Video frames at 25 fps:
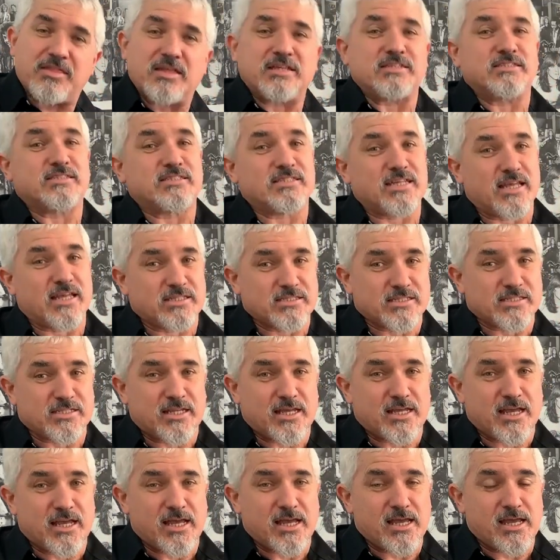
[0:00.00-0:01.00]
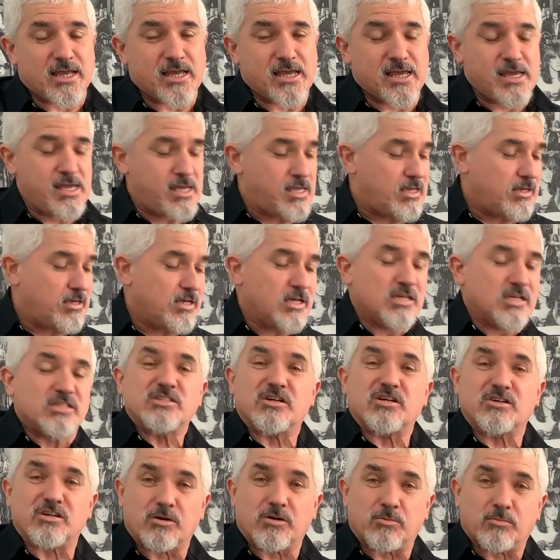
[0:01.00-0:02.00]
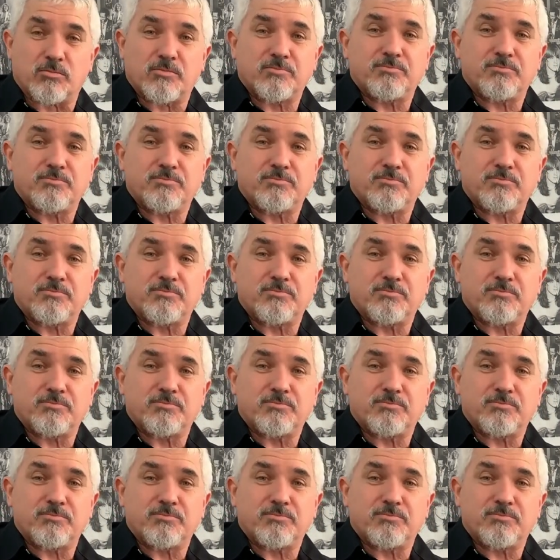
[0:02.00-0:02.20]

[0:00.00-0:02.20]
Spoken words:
Sounds an E. So I've got.